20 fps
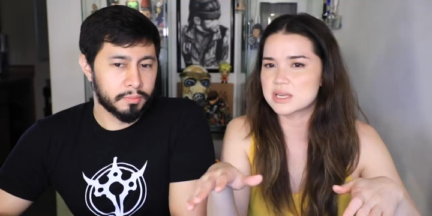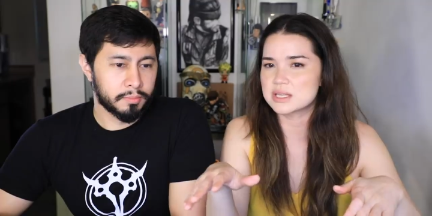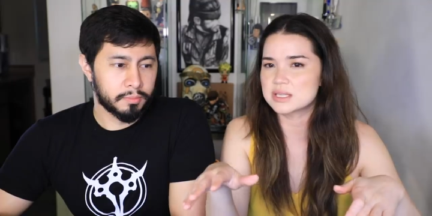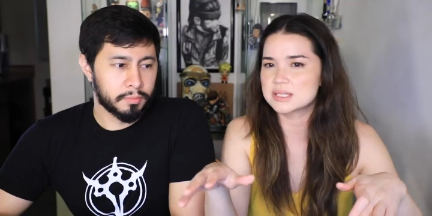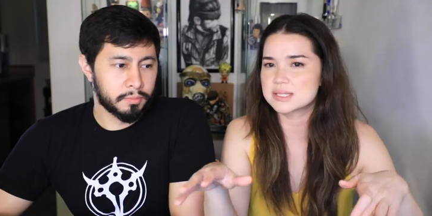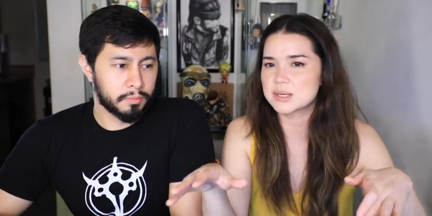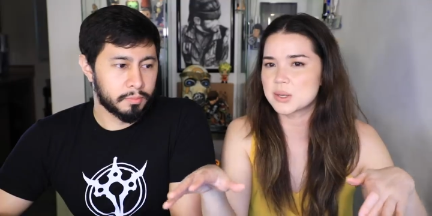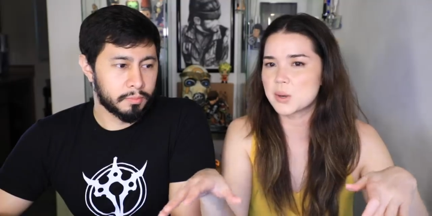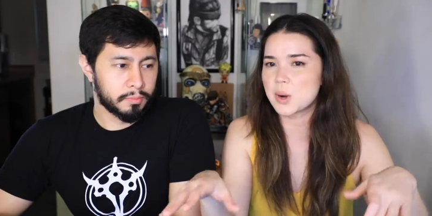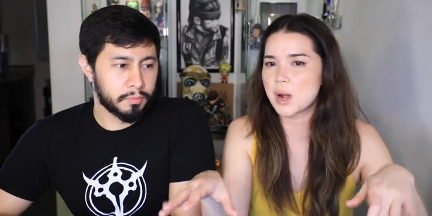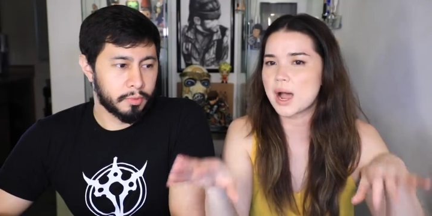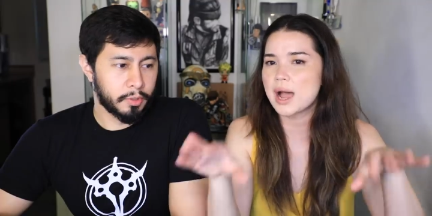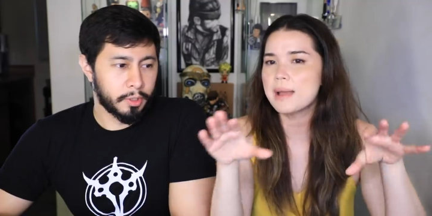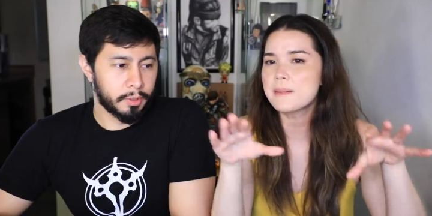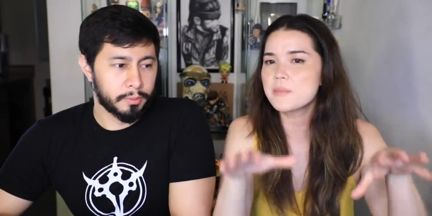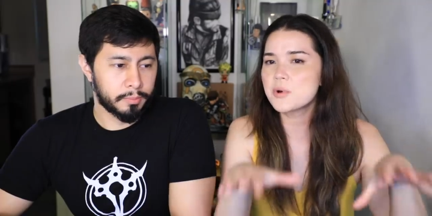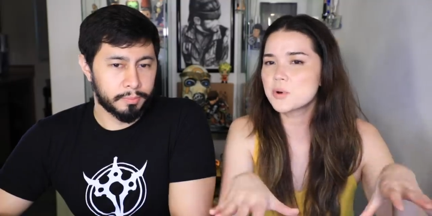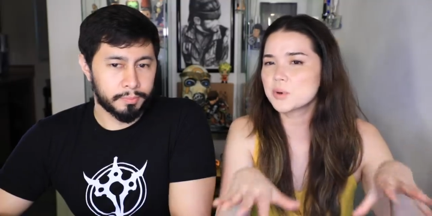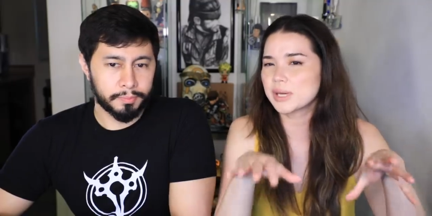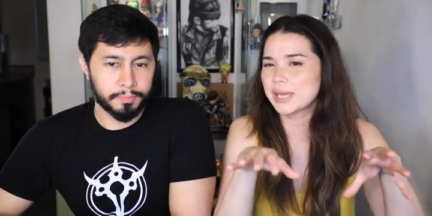Speaker 1: it. So yeah.
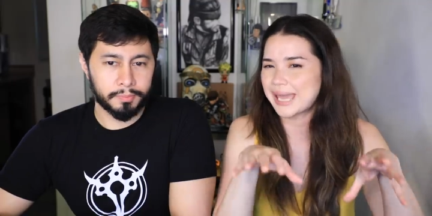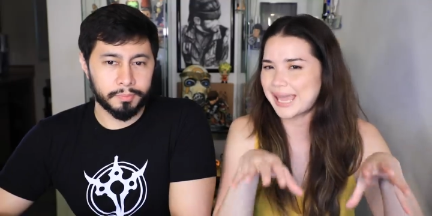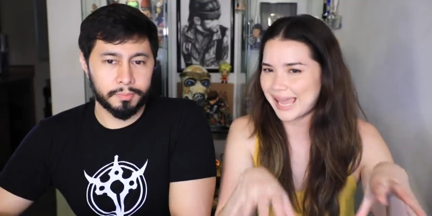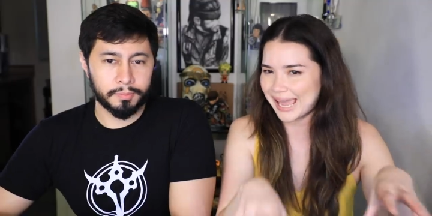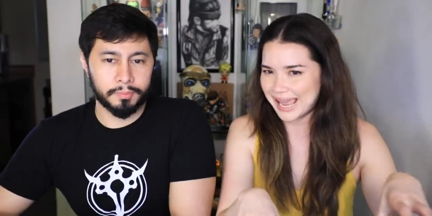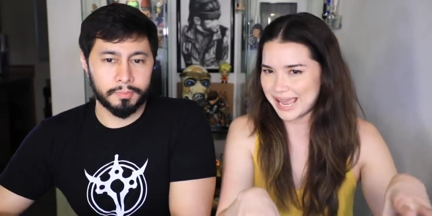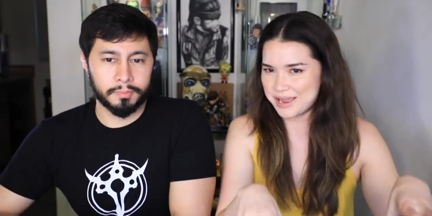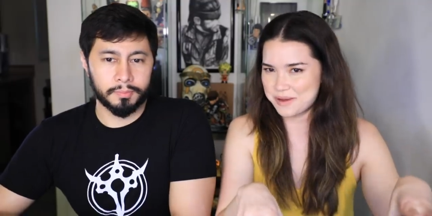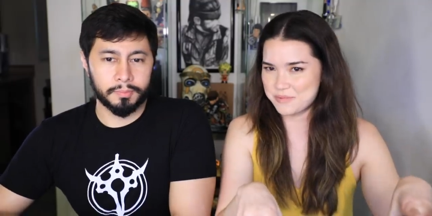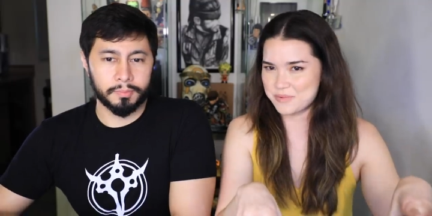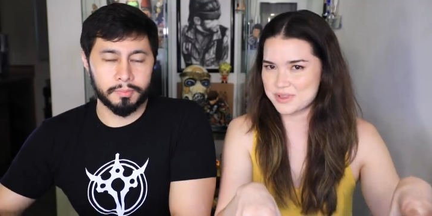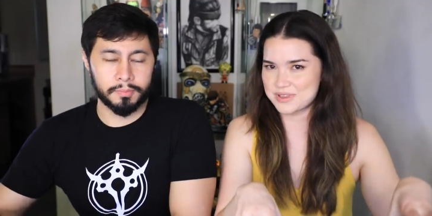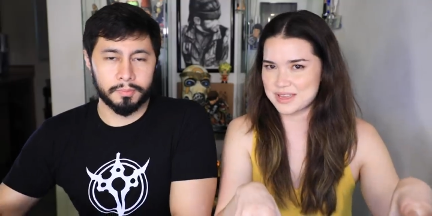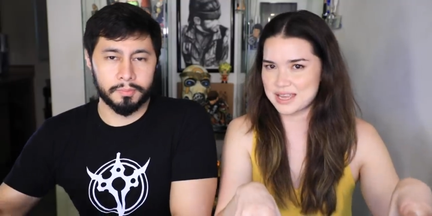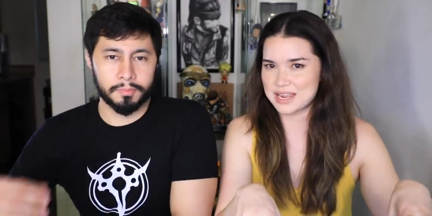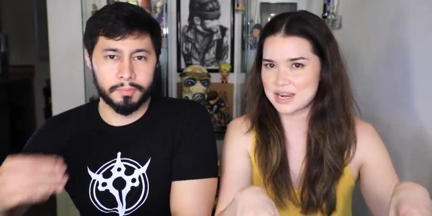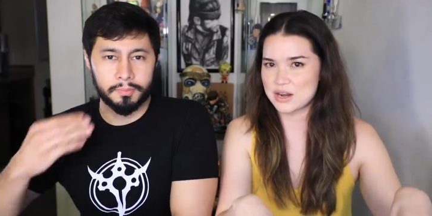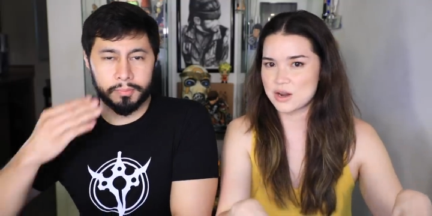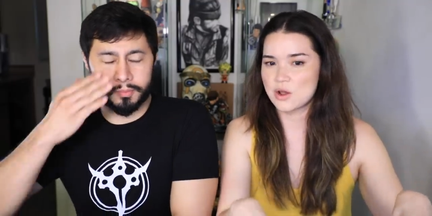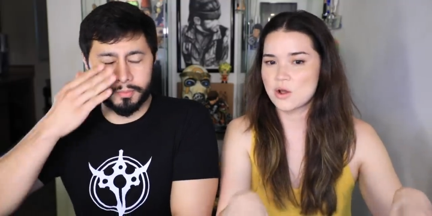I'm okay with
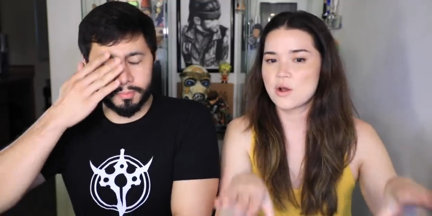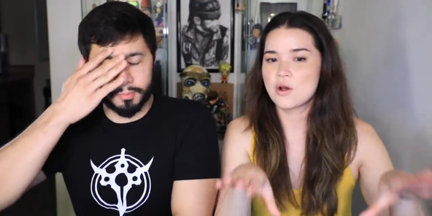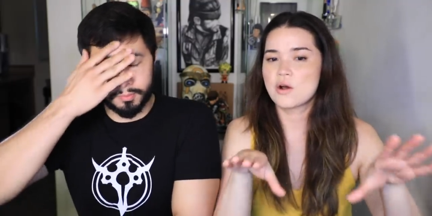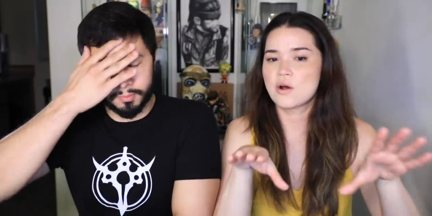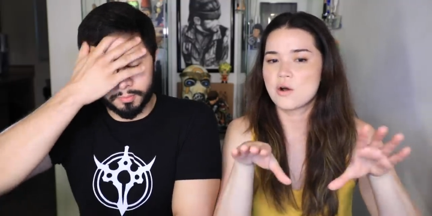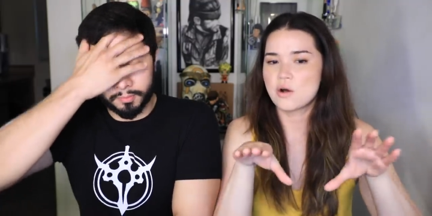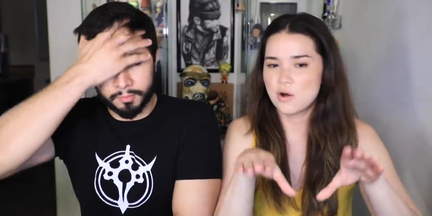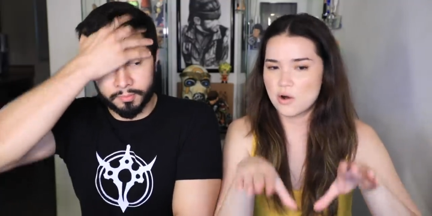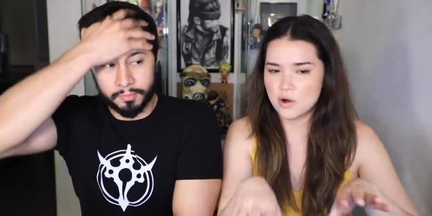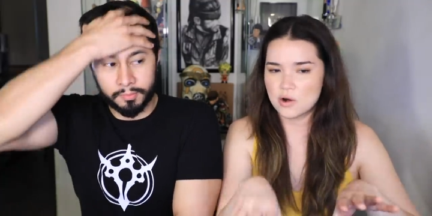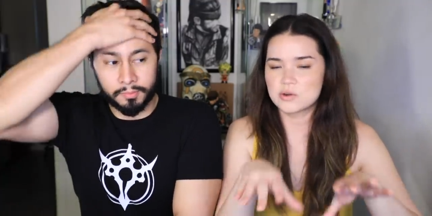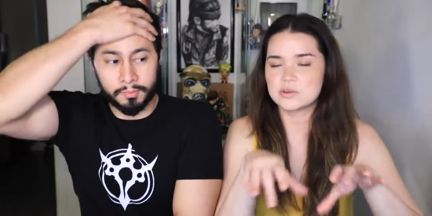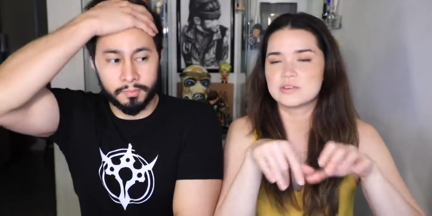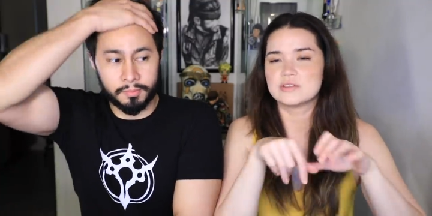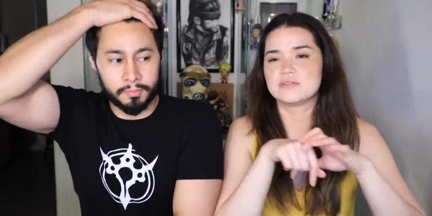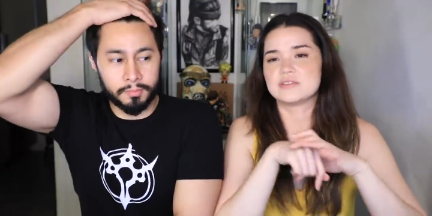it on